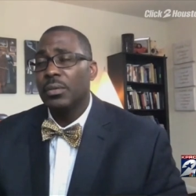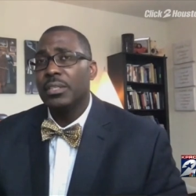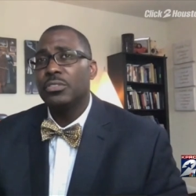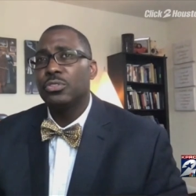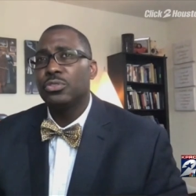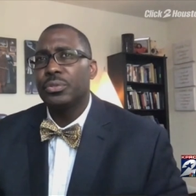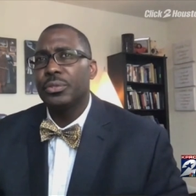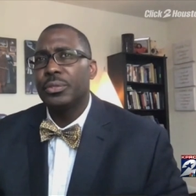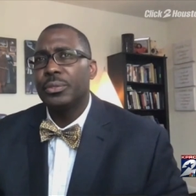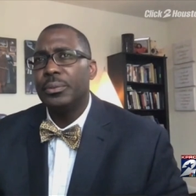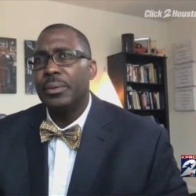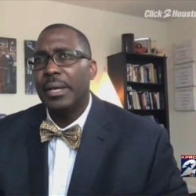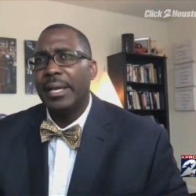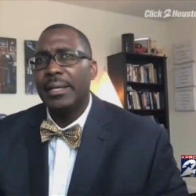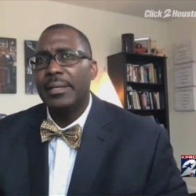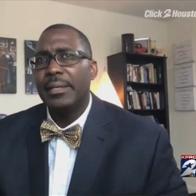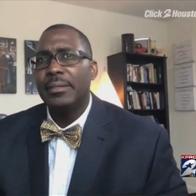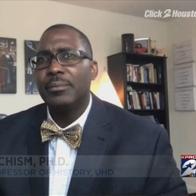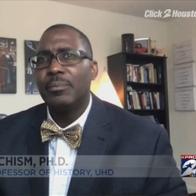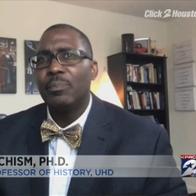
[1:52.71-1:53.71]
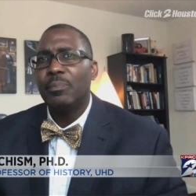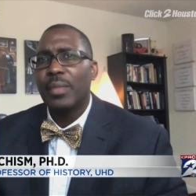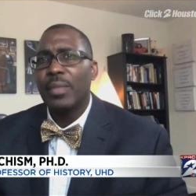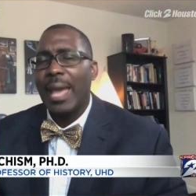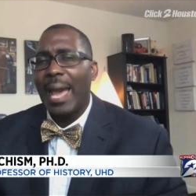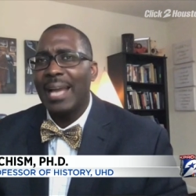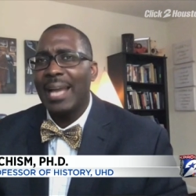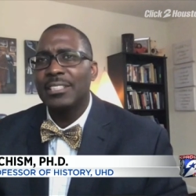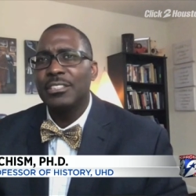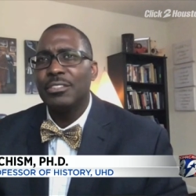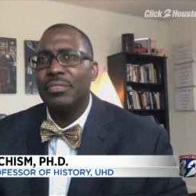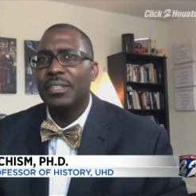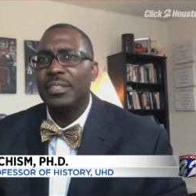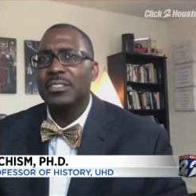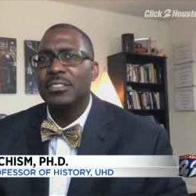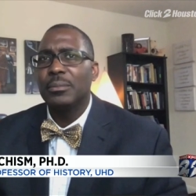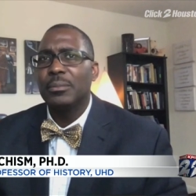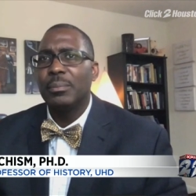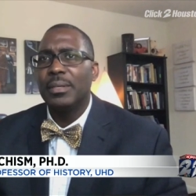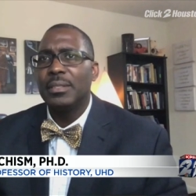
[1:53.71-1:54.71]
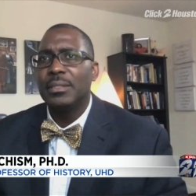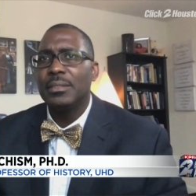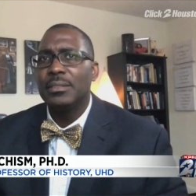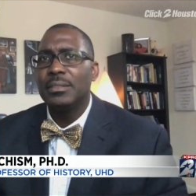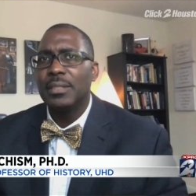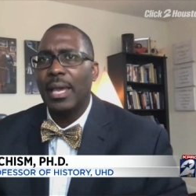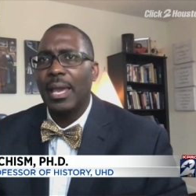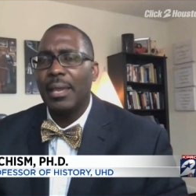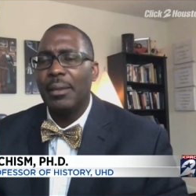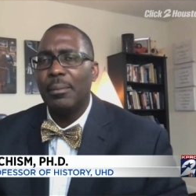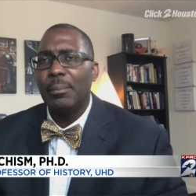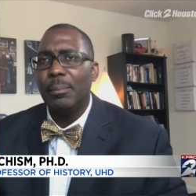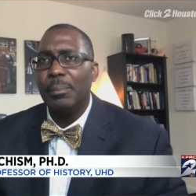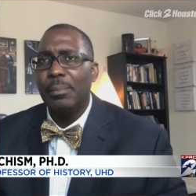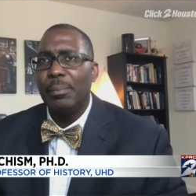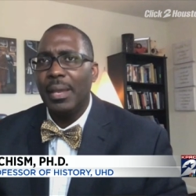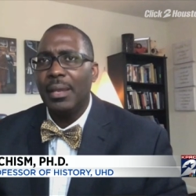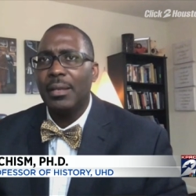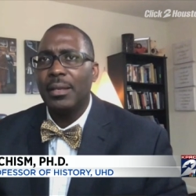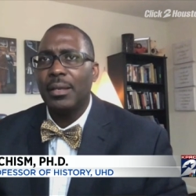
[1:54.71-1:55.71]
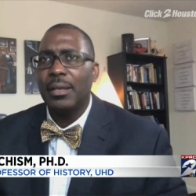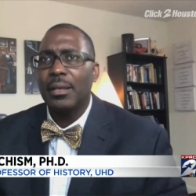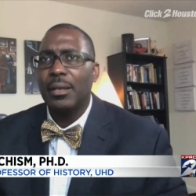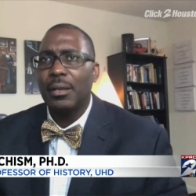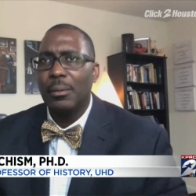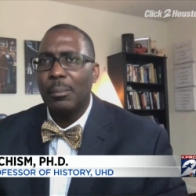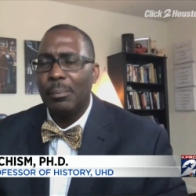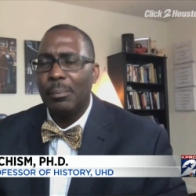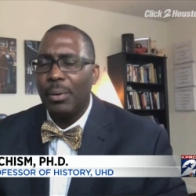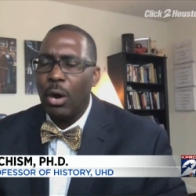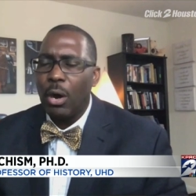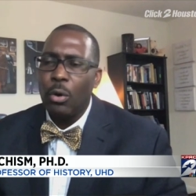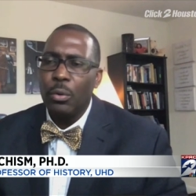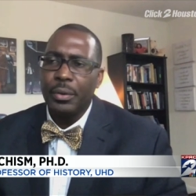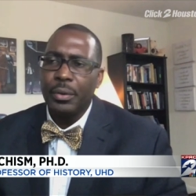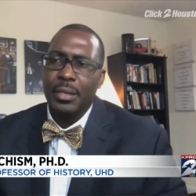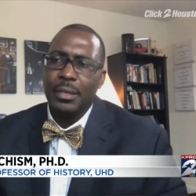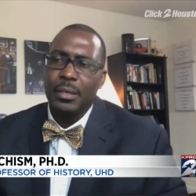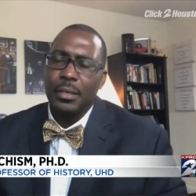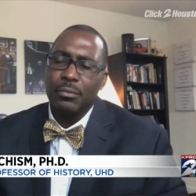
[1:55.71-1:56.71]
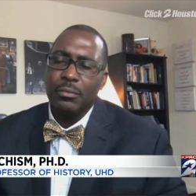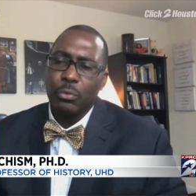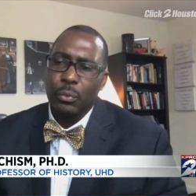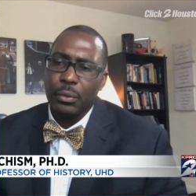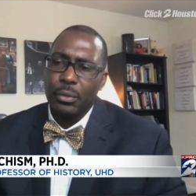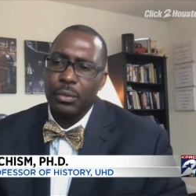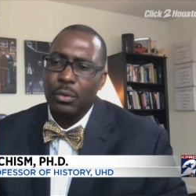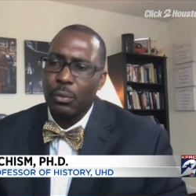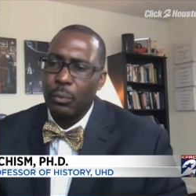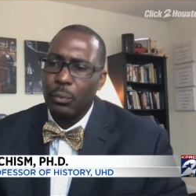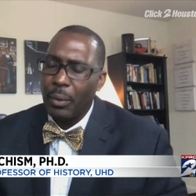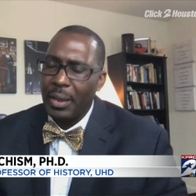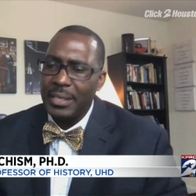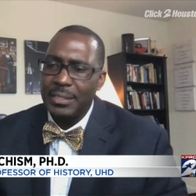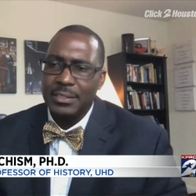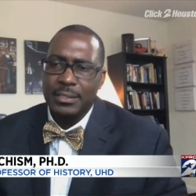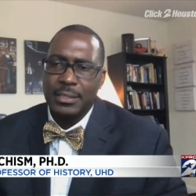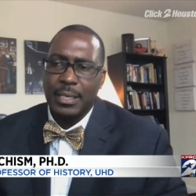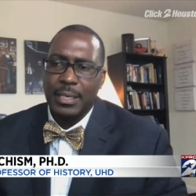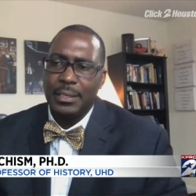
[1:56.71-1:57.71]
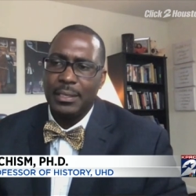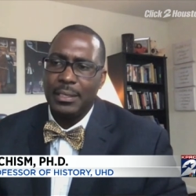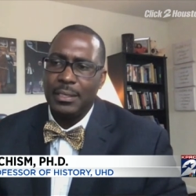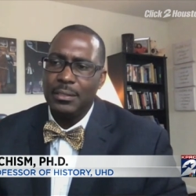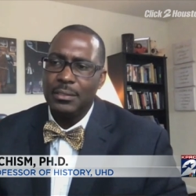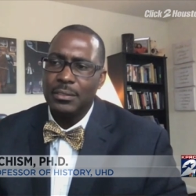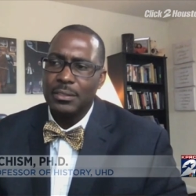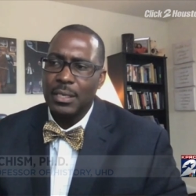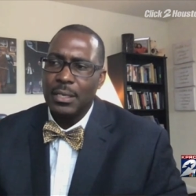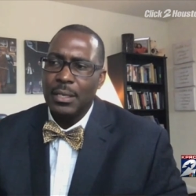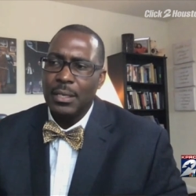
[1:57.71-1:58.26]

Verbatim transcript: true. And activism is a big component of critical race studies.